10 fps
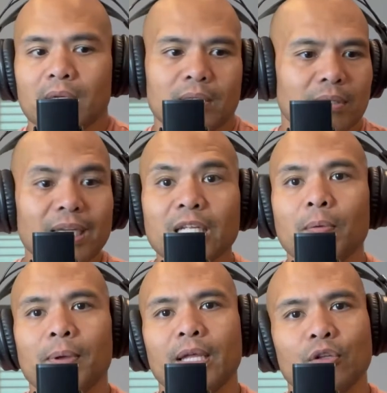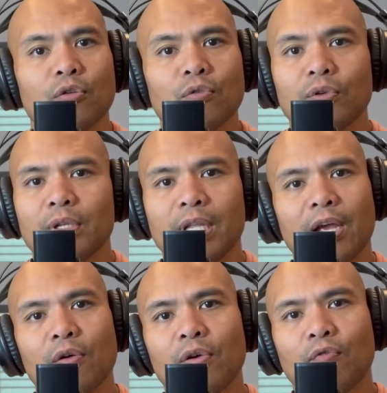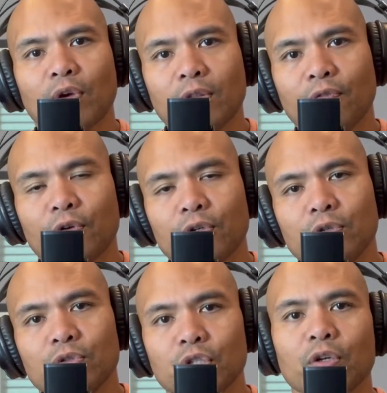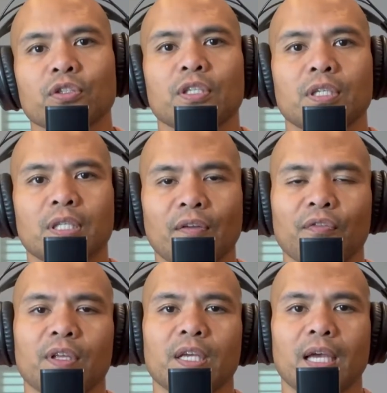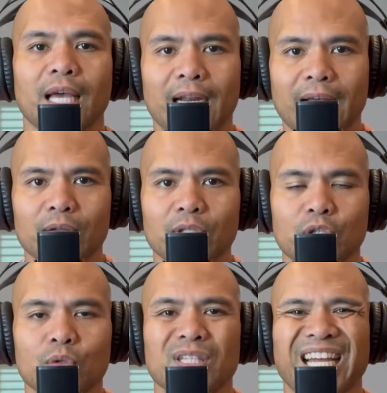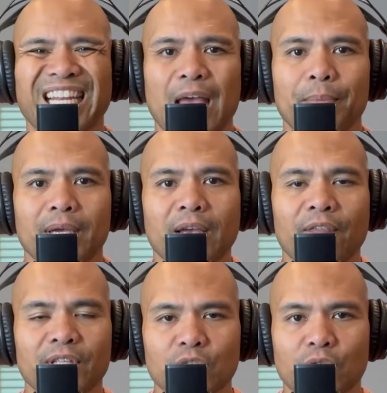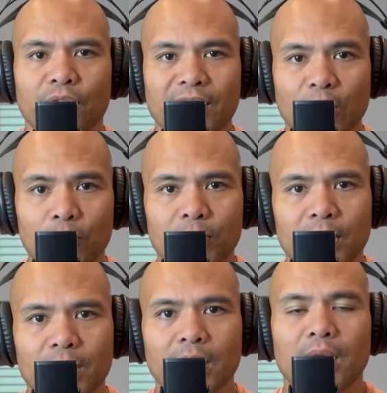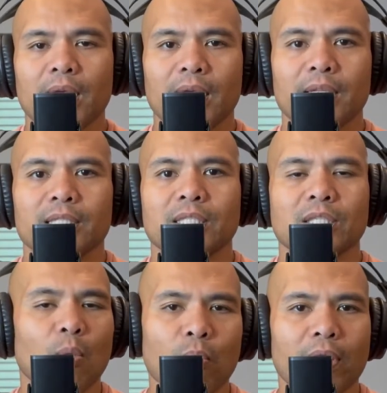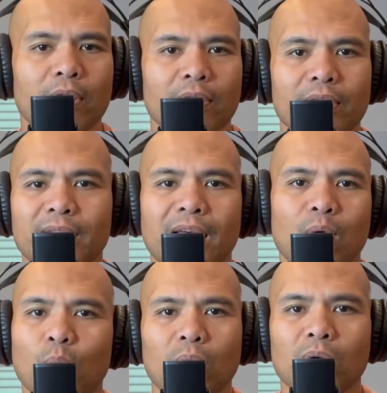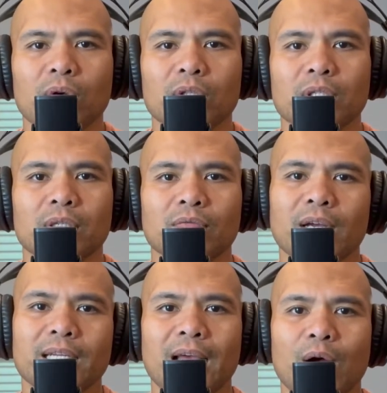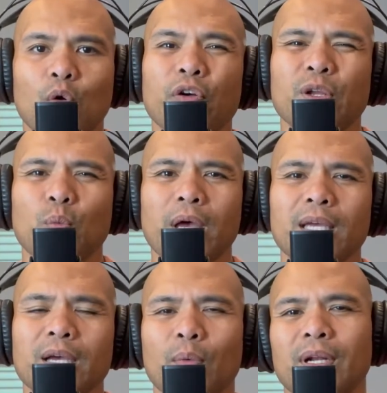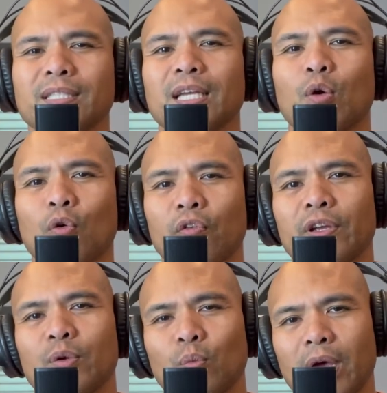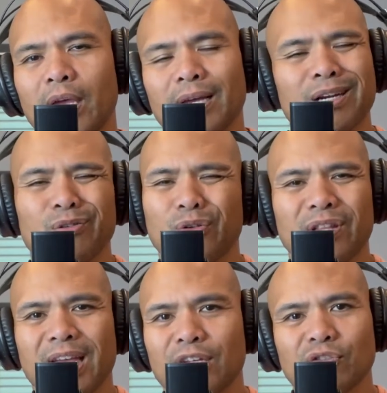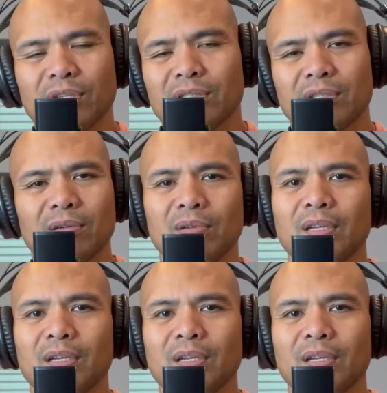any type of pain, you're in the area of Rutherford, New Jersey, definitely head out to Dynamic Physical Therapy. It's somewhere in that world right now. Orient Way? I want to say Orient Way. I don't know the address, so